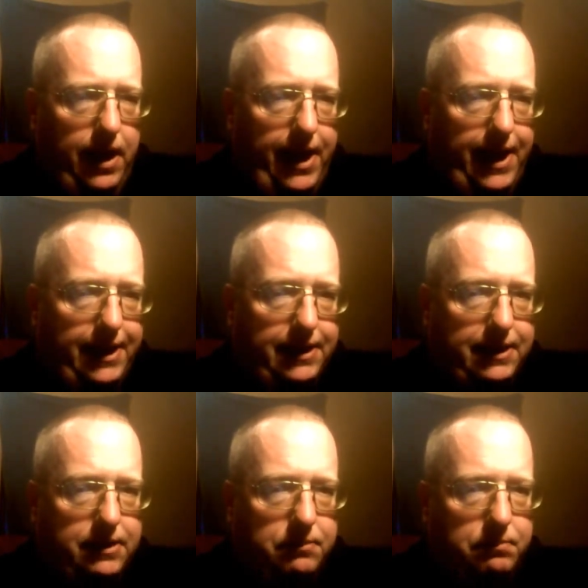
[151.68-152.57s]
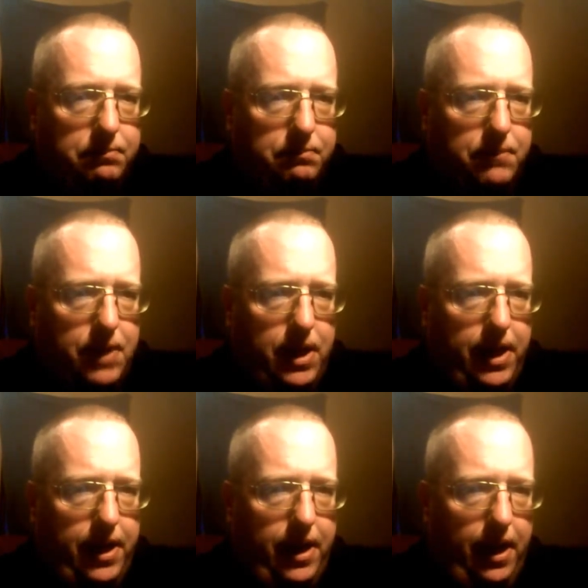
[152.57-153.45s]
is
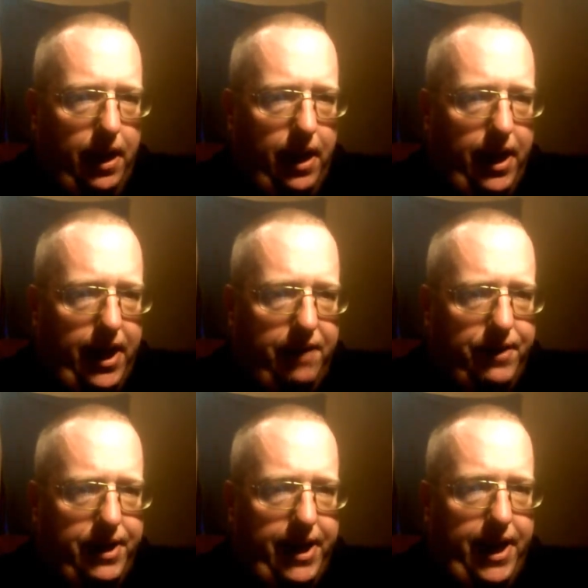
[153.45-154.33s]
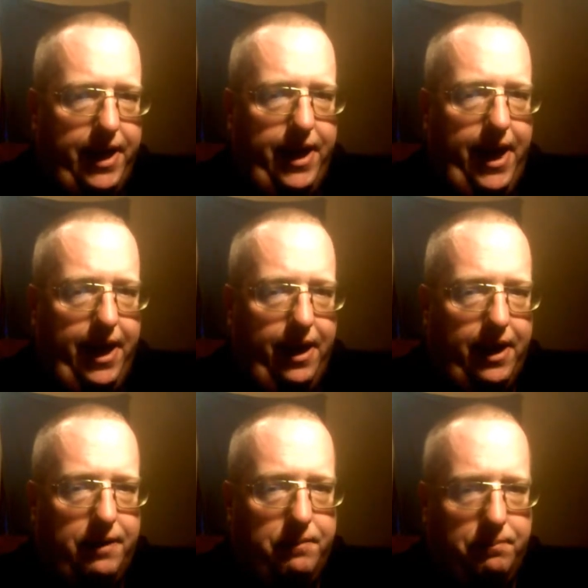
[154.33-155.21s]
even in a
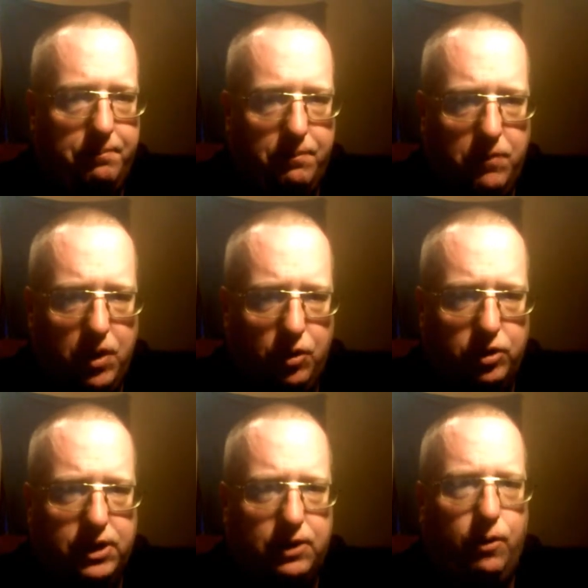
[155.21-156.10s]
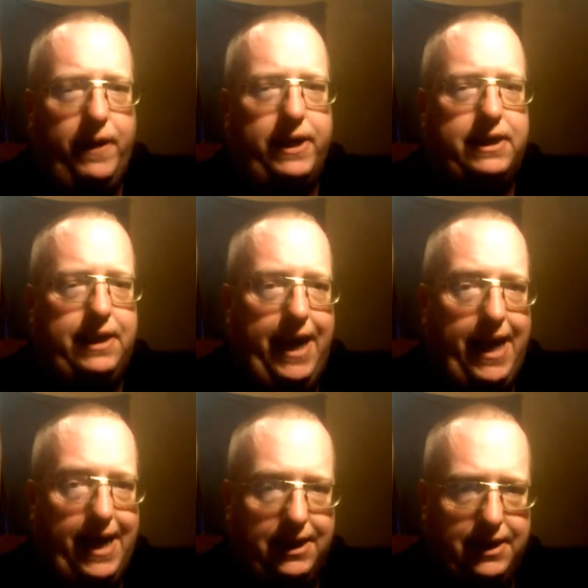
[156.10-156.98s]
like a grocery store that
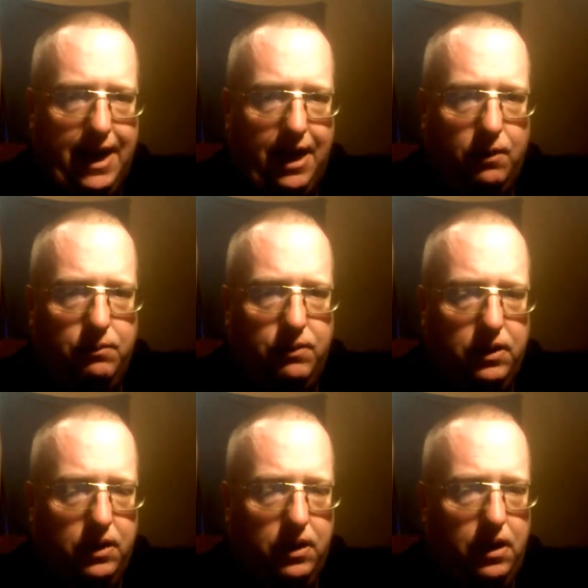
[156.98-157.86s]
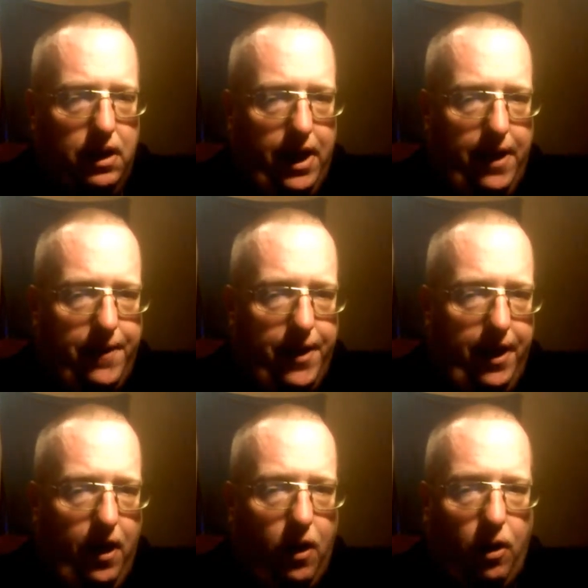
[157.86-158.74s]
scans now and
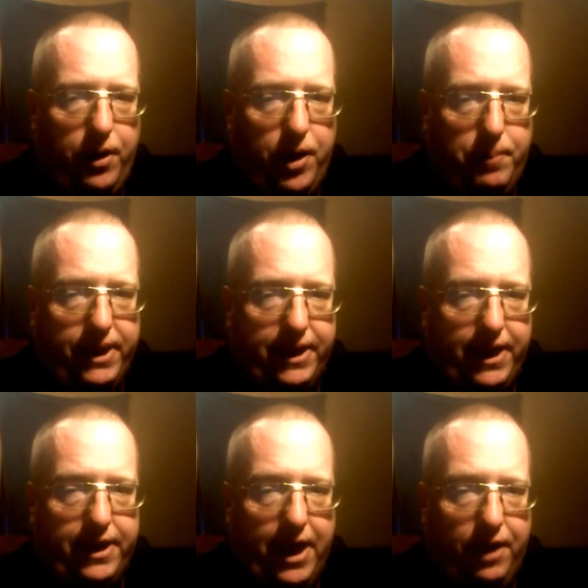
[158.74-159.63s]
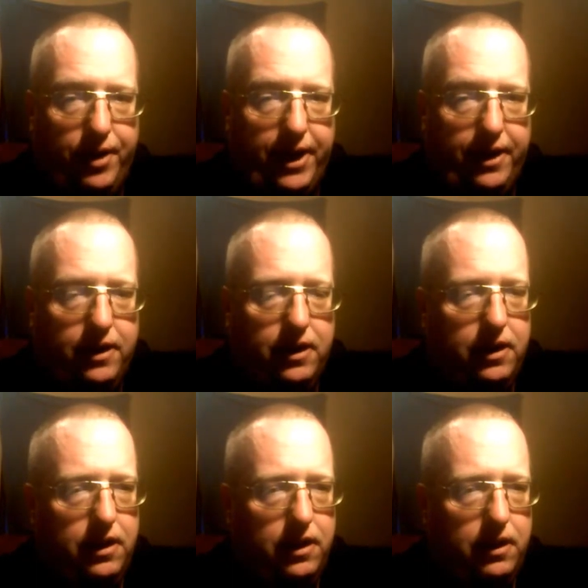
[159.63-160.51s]
they are UPC integrity
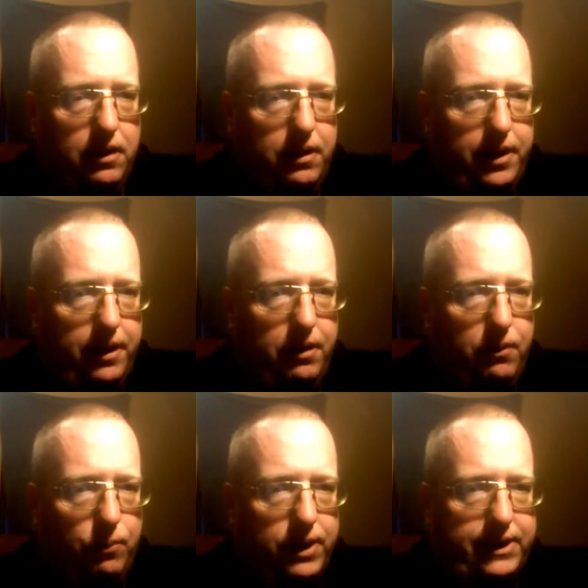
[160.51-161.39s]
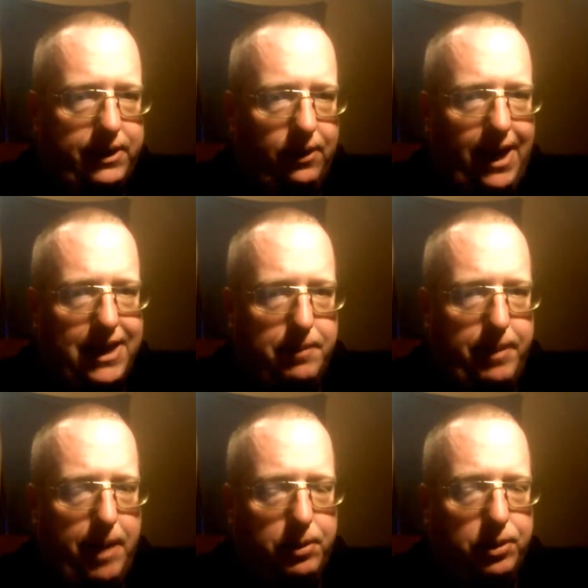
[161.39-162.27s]
one still has to
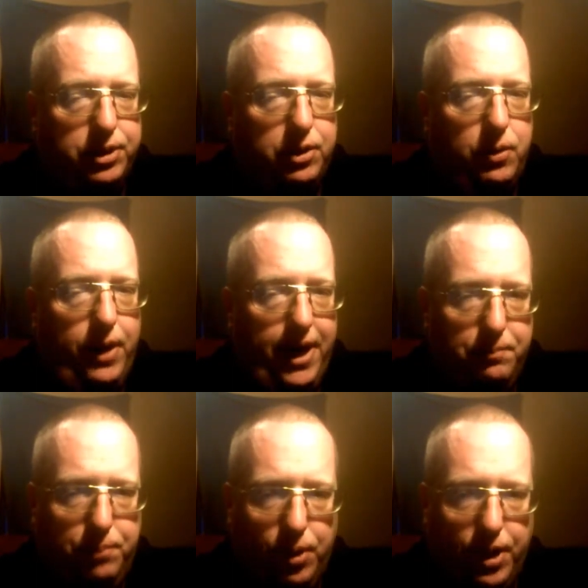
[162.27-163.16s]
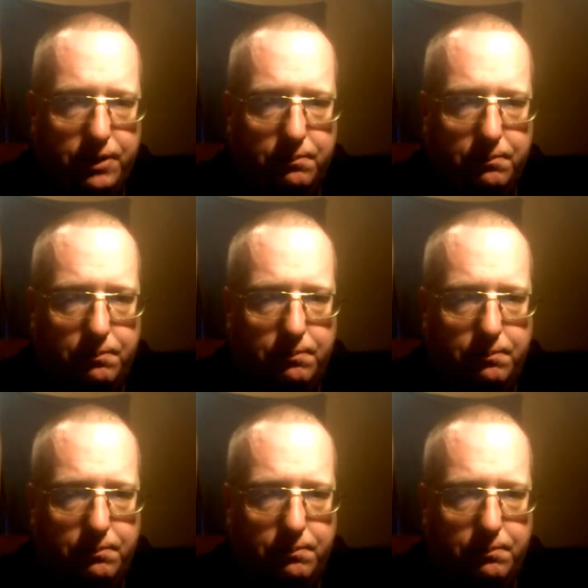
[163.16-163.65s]
be able to input